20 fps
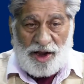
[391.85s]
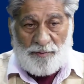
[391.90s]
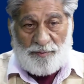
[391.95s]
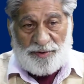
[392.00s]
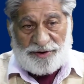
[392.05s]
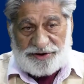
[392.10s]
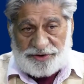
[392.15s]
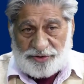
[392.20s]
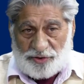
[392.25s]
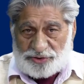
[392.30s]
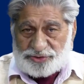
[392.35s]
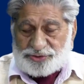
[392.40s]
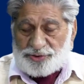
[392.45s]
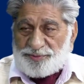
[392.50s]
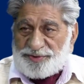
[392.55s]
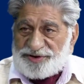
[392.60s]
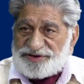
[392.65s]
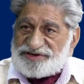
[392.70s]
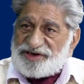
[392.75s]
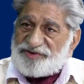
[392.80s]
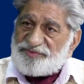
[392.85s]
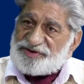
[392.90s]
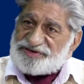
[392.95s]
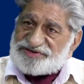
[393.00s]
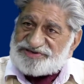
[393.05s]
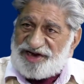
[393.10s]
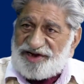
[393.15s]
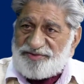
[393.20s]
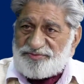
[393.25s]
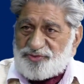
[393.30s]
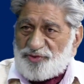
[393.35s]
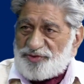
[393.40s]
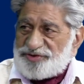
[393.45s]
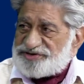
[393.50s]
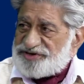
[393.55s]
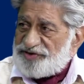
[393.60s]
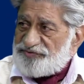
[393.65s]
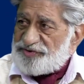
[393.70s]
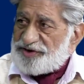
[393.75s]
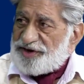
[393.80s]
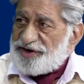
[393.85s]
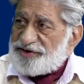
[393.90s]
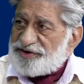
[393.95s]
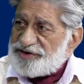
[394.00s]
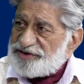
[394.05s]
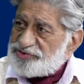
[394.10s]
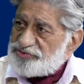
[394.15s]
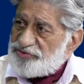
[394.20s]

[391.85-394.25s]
But it also means that with the same 27 countries,